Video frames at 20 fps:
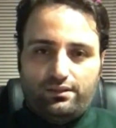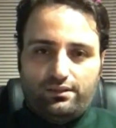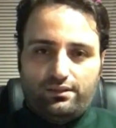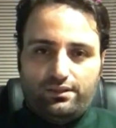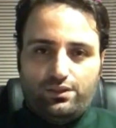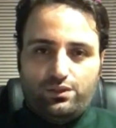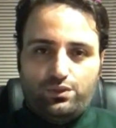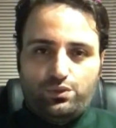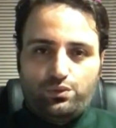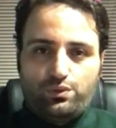the
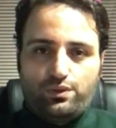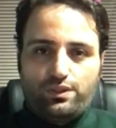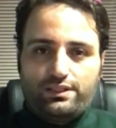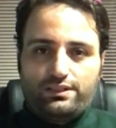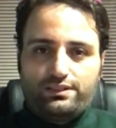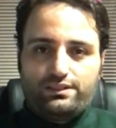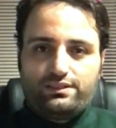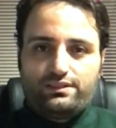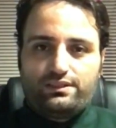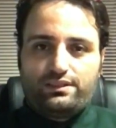
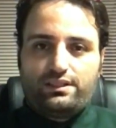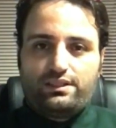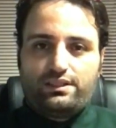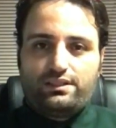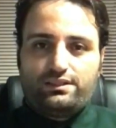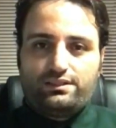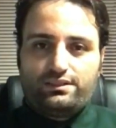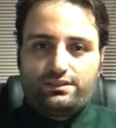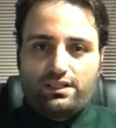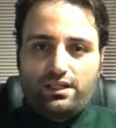U.S.
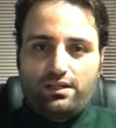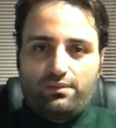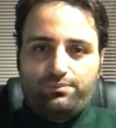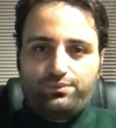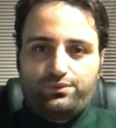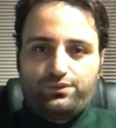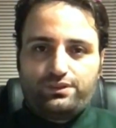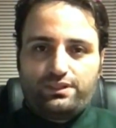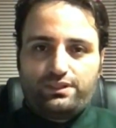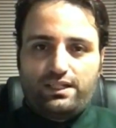
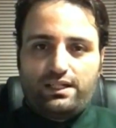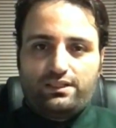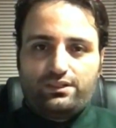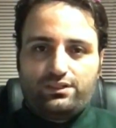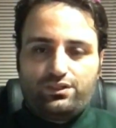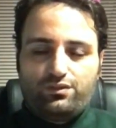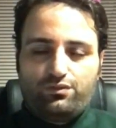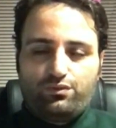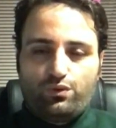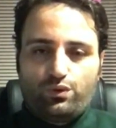stops and
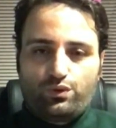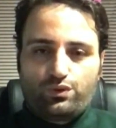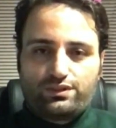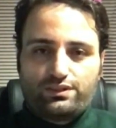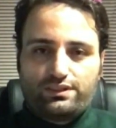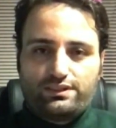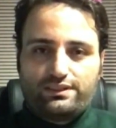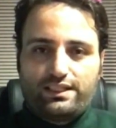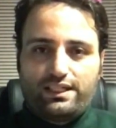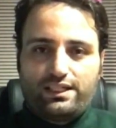revokes
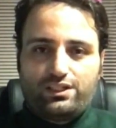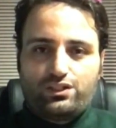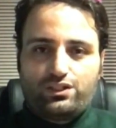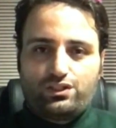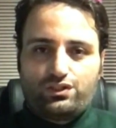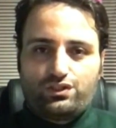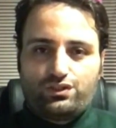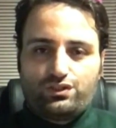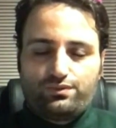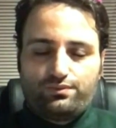the
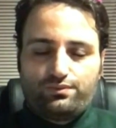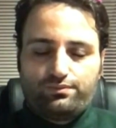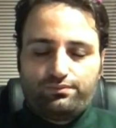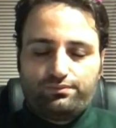sanctions.